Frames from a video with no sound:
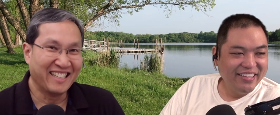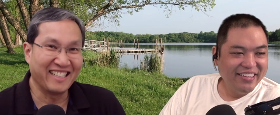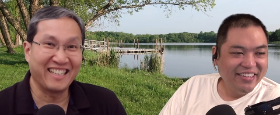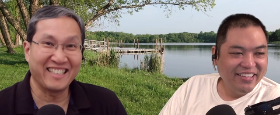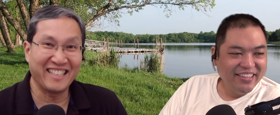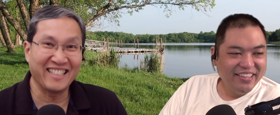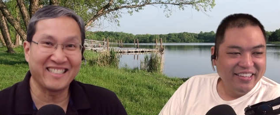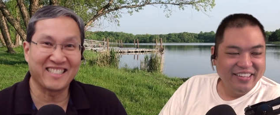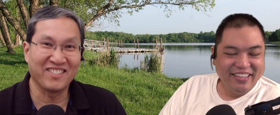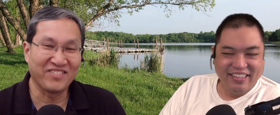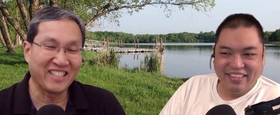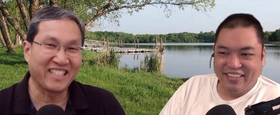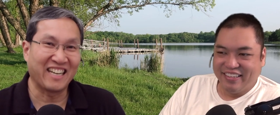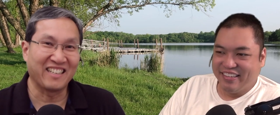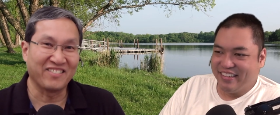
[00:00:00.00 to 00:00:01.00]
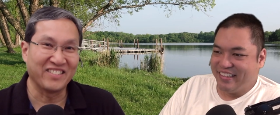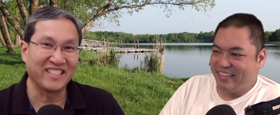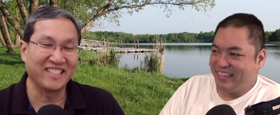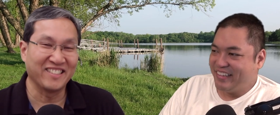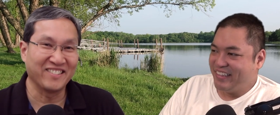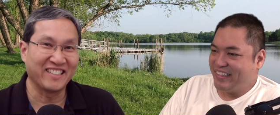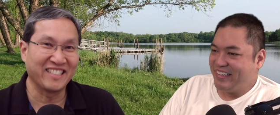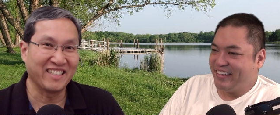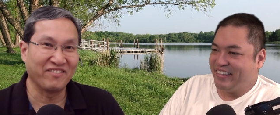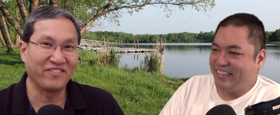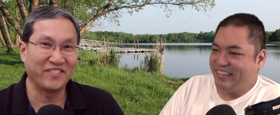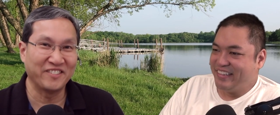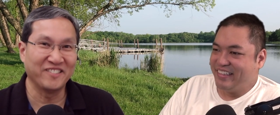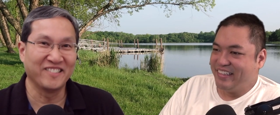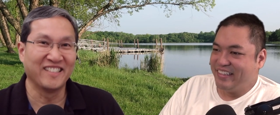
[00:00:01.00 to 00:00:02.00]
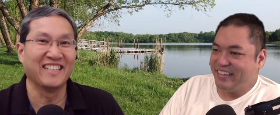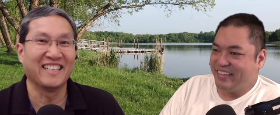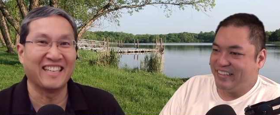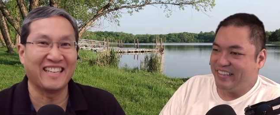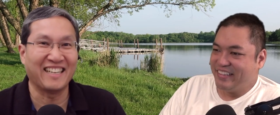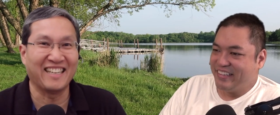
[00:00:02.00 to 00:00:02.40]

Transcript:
Speaker 1: and I get something out of it too. I get food.